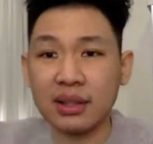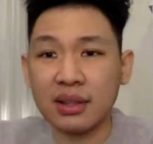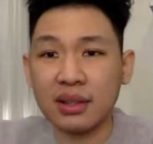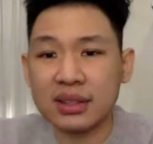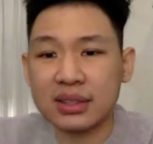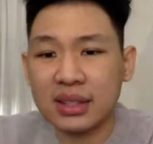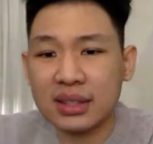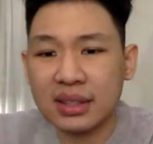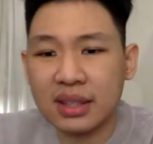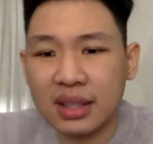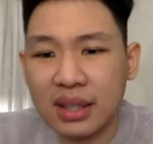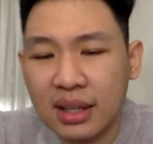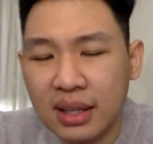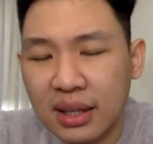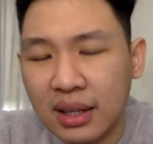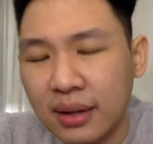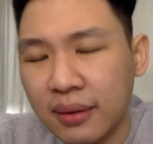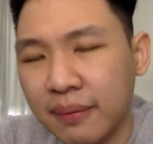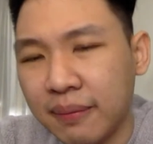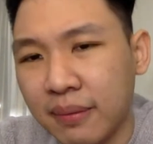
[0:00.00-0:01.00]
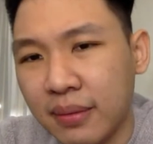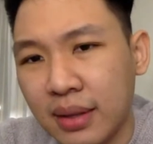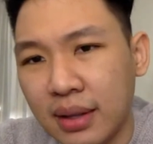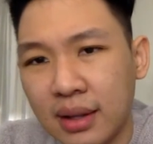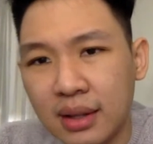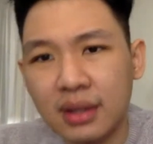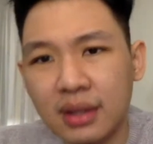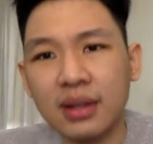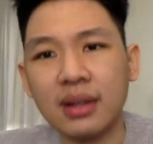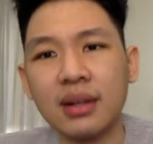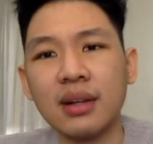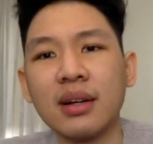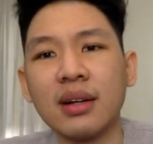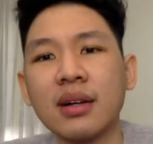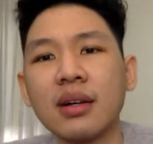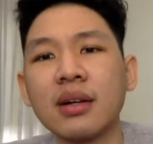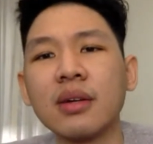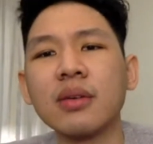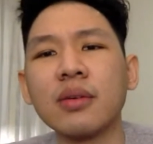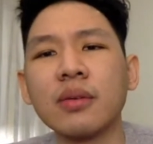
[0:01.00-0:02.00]
increasing the
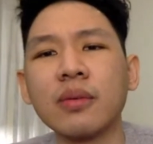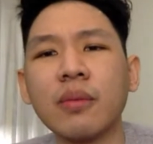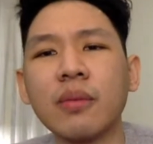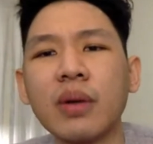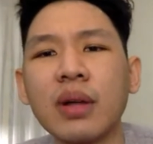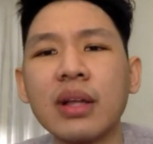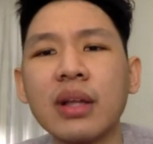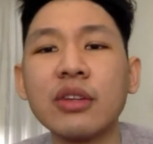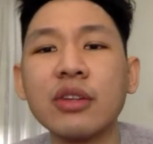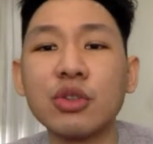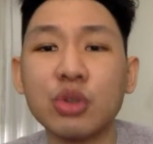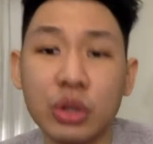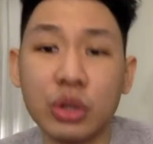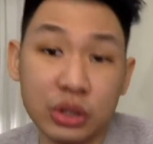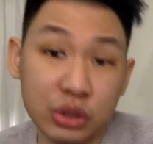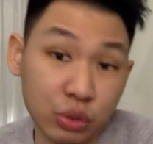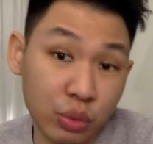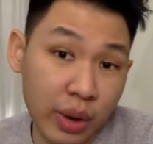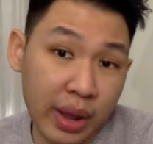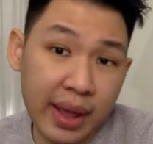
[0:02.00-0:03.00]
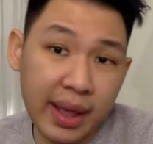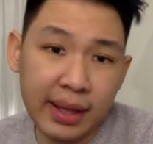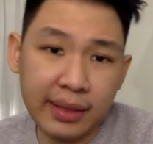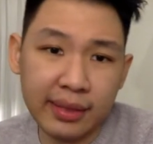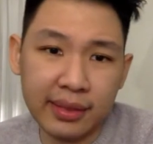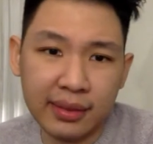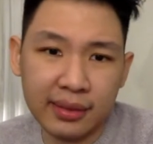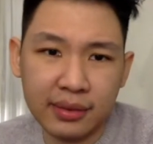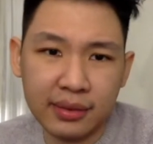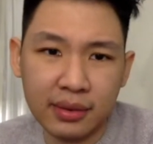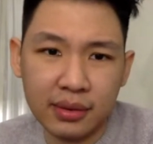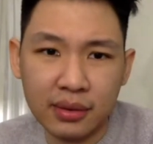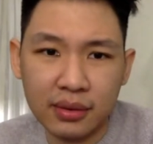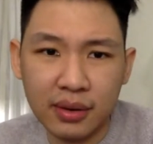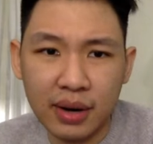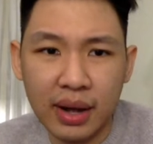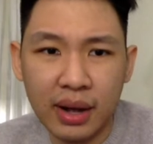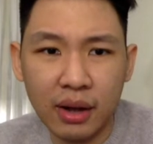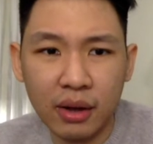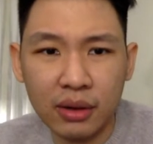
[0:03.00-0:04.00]
interest rate, right?
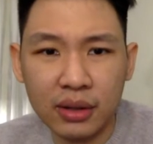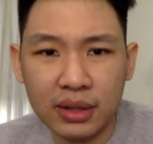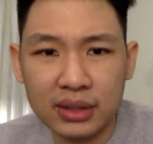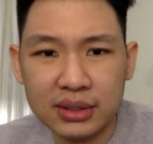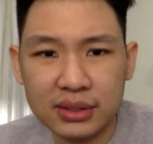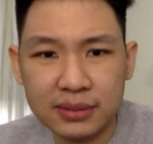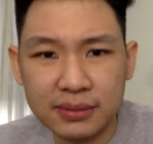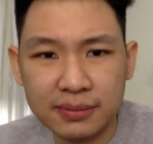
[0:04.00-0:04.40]
All this.